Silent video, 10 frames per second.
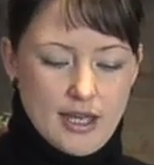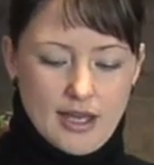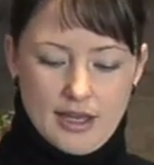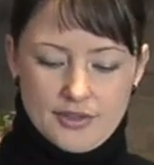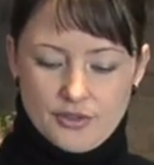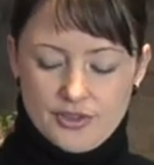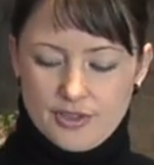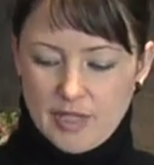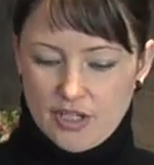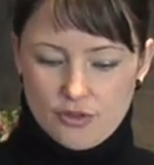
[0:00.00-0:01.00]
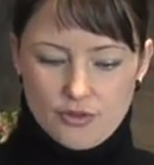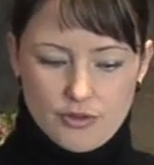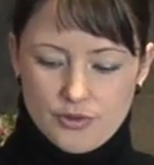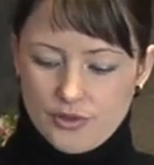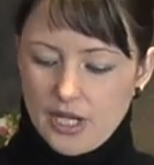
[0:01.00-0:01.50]
So just make sure
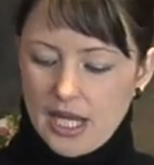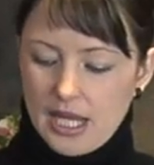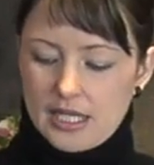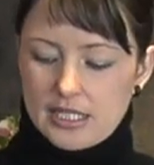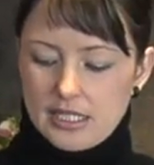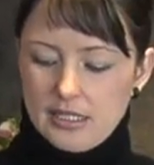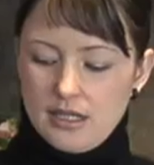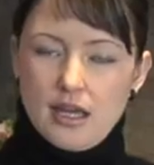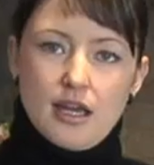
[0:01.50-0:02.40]
those are handy.